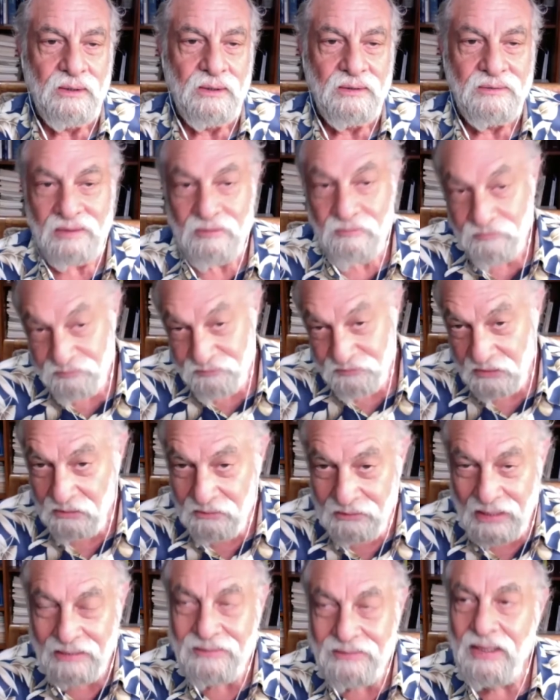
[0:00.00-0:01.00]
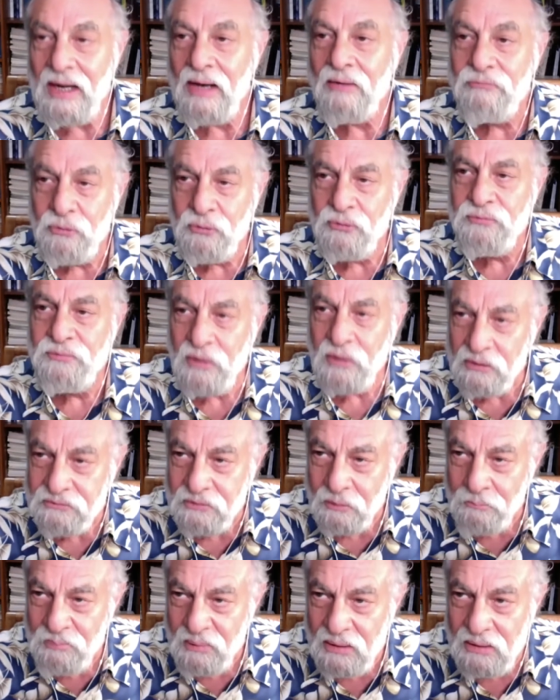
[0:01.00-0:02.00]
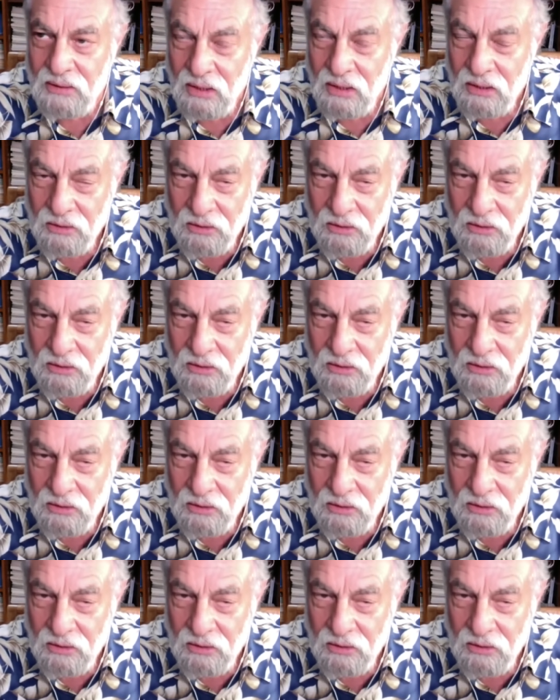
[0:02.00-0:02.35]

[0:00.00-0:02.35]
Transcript: Didn't feel like that. Afterwards, felt a bit